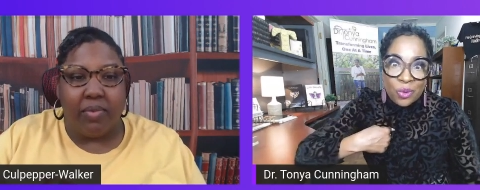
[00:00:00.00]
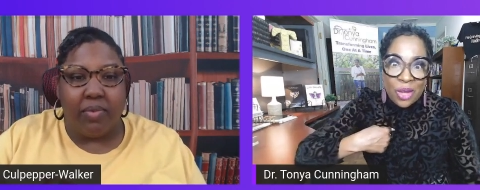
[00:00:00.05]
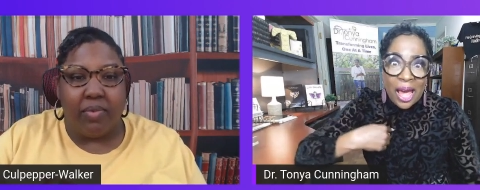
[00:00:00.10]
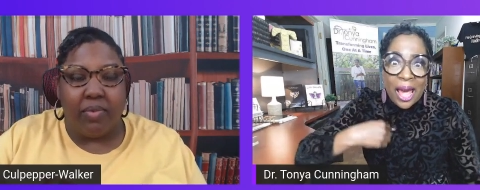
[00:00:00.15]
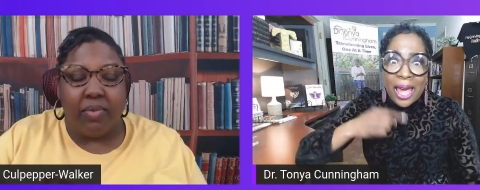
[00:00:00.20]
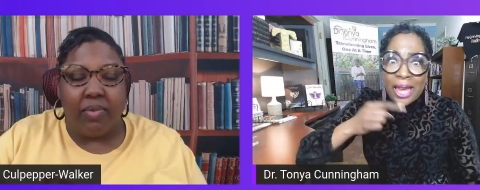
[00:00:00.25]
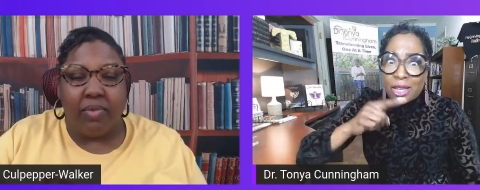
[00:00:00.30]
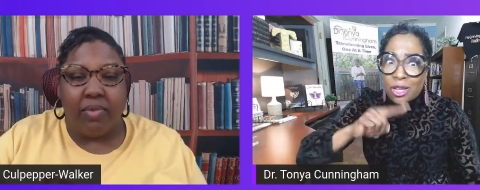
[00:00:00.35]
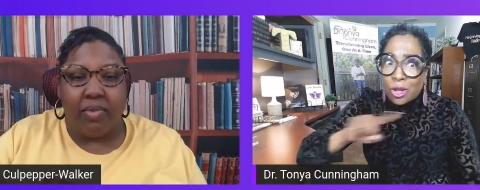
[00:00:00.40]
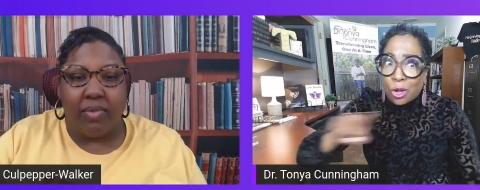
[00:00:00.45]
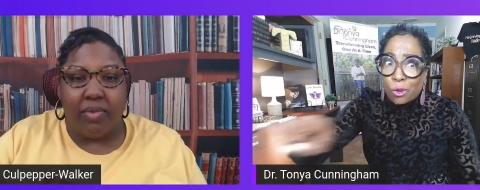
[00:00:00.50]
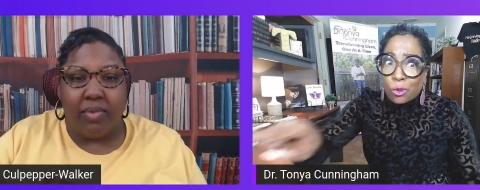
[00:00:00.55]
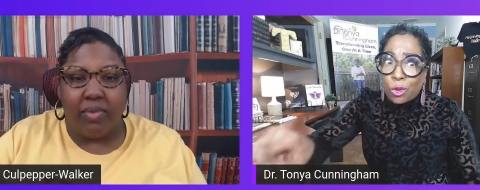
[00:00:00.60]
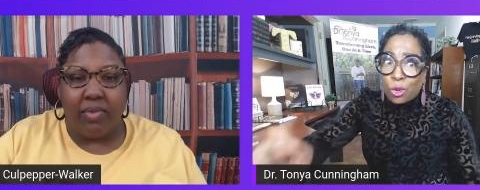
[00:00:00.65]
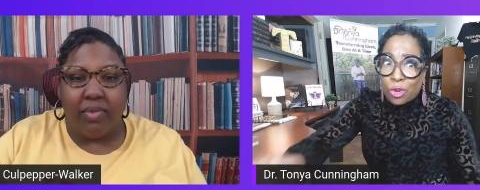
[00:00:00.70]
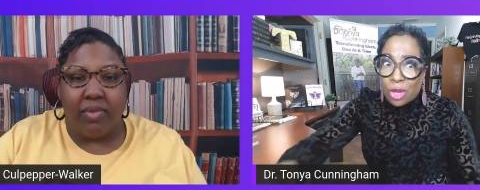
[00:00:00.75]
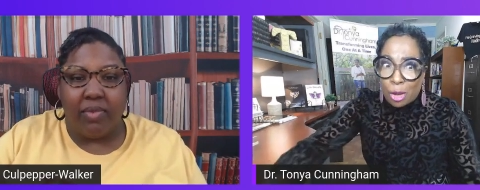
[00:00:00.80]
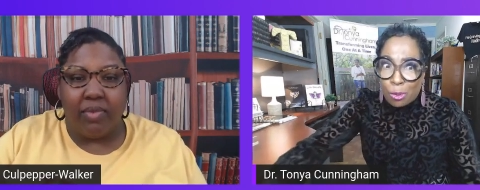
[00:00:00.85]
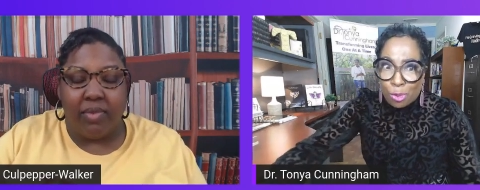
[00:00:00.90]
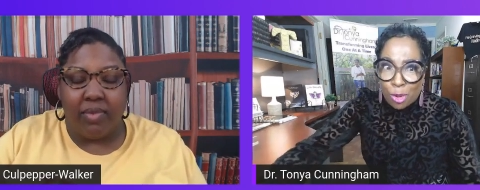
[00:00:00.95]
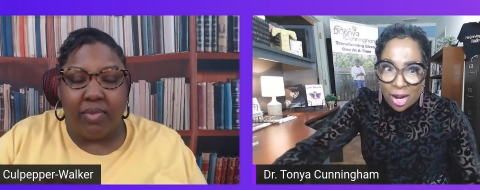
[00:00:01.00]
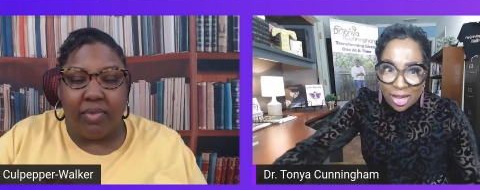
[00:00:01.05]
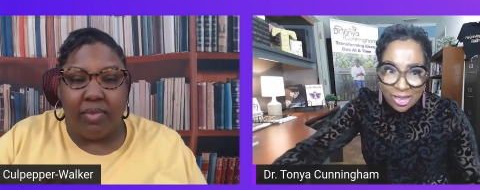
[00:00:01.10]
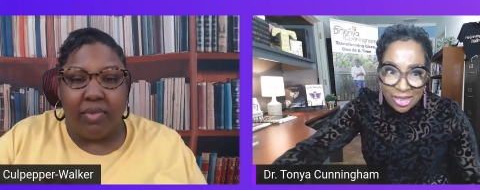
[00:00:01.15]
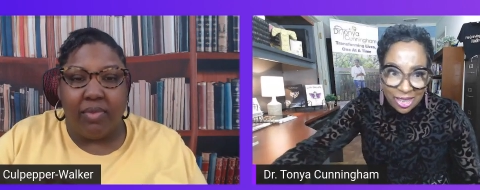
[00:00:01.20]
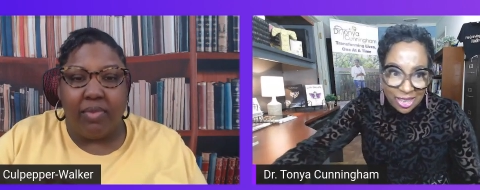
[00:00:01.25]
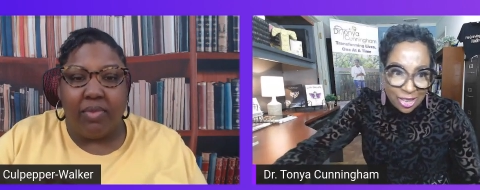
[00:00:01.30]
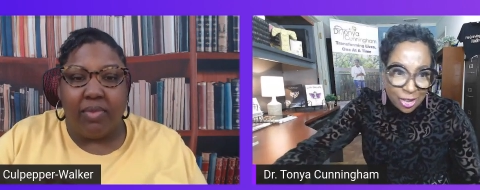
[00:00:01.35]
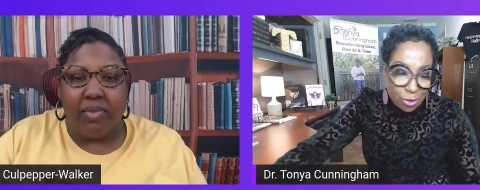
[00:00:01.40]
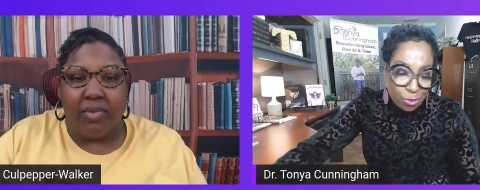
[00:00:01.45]
Speaker 1: I had to go through that
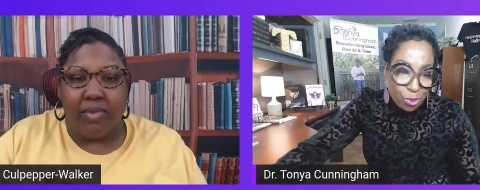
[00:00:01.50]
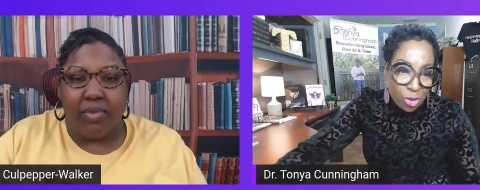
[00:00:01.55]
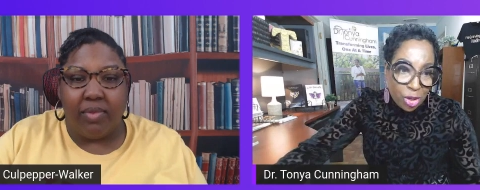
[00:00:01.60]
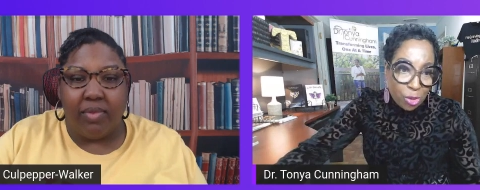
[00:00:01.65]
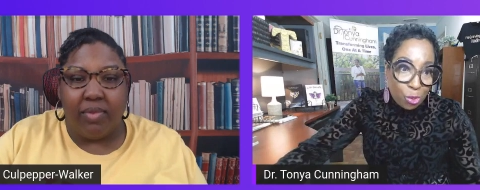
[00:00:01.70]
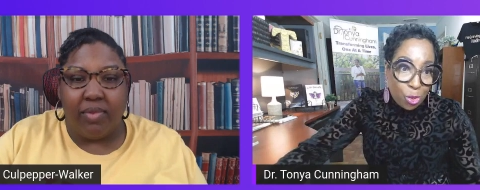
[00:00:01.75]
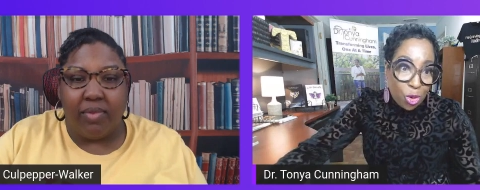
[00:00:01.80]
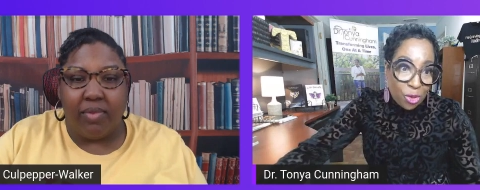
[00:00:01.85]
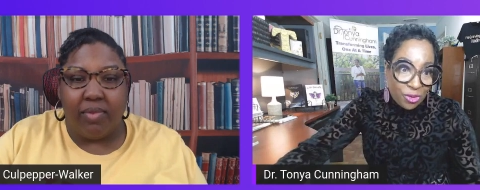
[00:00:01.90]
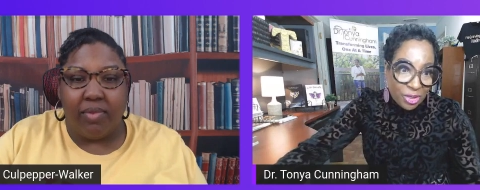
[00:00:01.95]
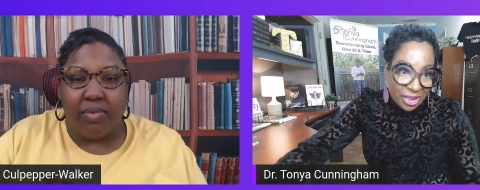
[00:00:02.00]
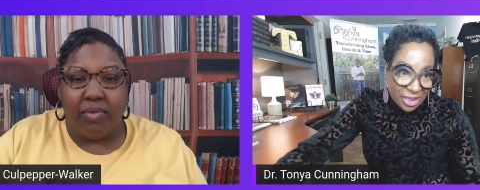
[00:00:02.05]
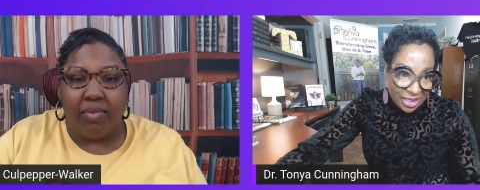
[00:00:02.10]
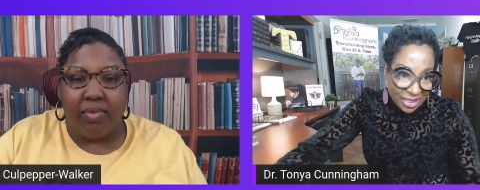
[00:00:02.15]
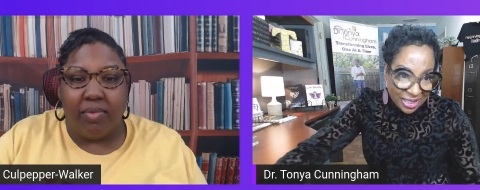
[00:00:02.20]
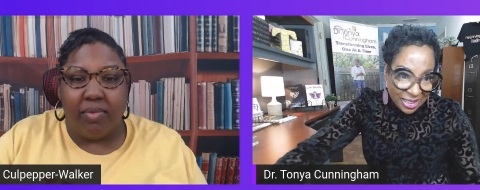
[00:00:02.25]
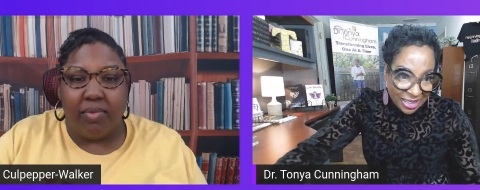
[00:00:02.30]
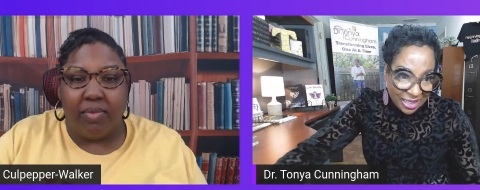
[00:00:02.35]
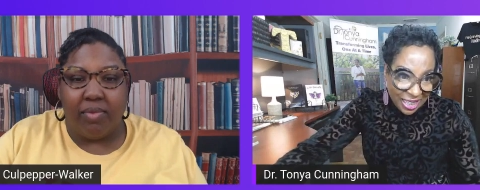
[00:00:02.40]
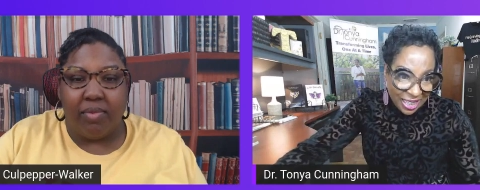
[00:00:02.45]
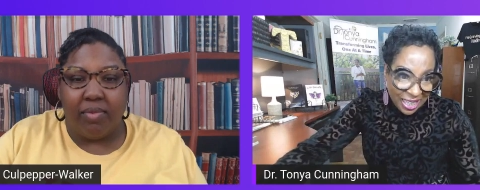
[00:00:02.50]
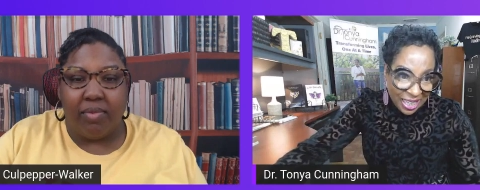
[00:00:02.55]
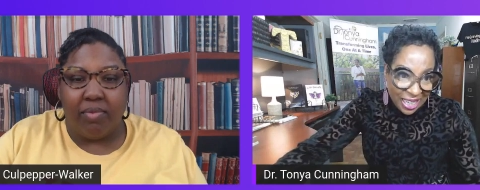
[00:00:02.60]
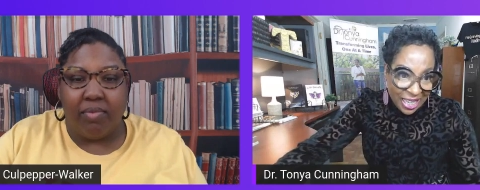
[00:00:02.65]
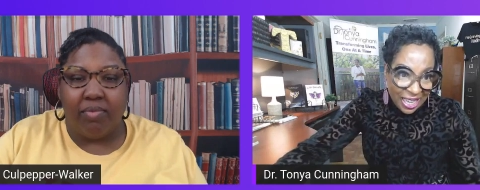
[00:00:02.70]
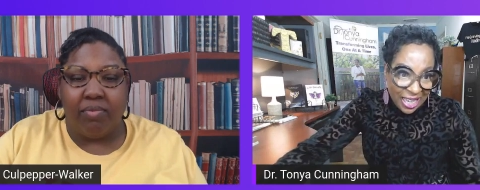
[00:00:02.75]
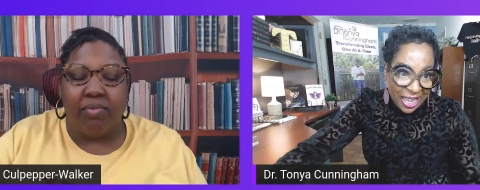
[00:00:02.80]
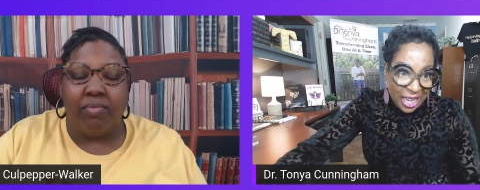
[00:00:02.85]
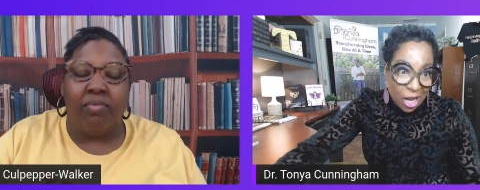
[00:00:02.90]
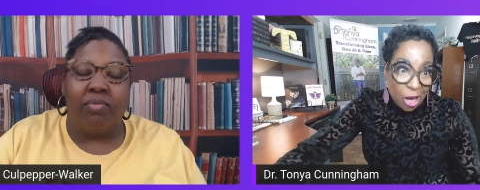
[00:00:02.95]
process of metamorphosis
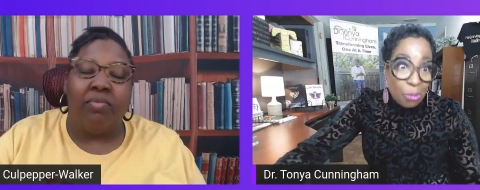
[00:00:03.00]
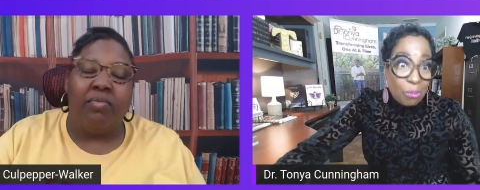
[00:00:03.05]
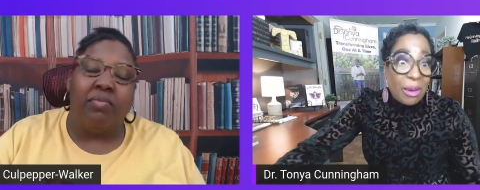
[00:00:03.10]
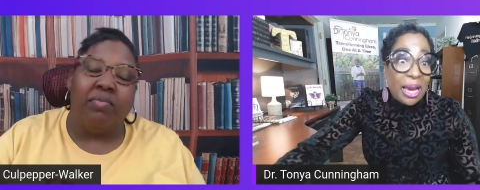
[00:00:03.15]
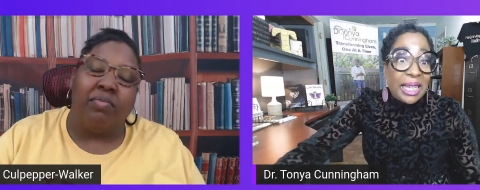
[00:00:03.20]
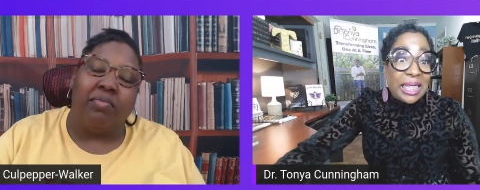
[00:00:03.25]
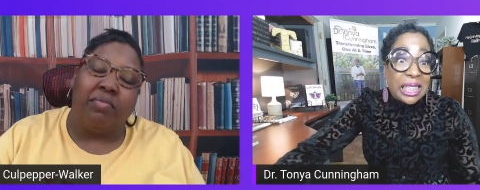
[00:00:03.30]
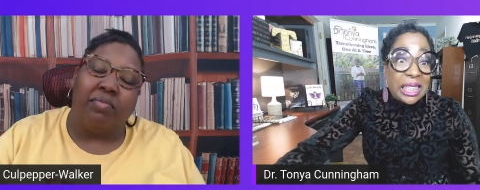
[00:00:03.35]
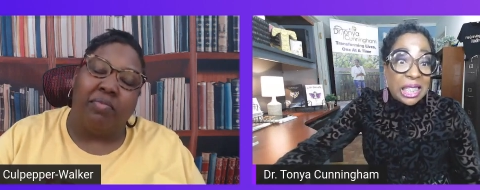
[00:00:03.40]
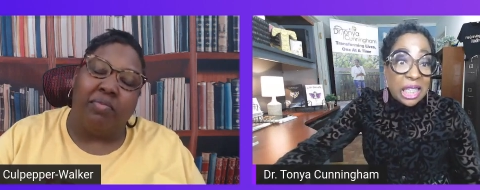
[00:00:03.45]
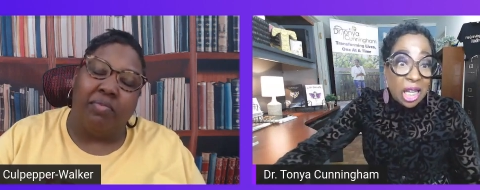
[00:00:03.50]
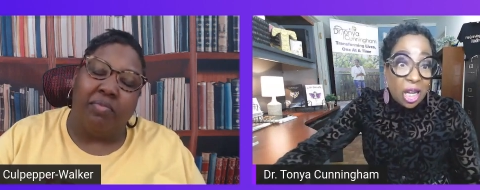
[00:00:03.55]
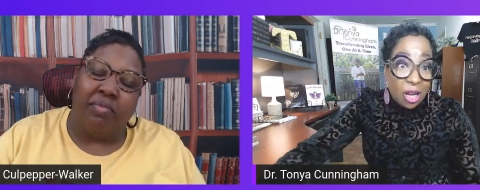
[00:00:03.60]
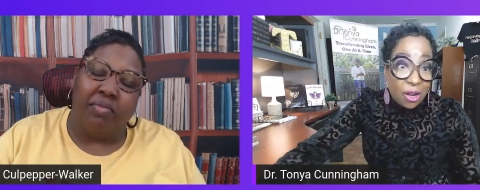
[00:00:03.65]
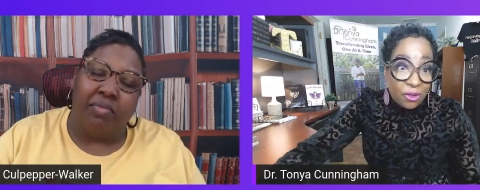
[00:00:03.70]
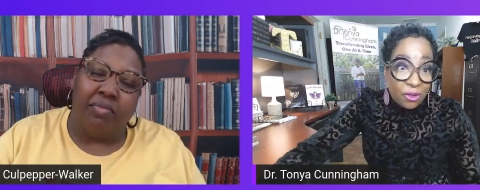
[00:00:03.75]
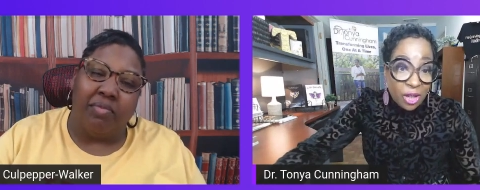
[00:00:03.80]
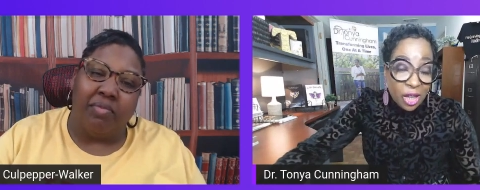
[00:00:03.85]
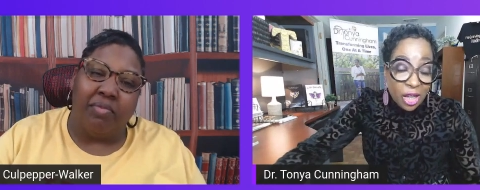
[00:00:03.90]
mm. of myself.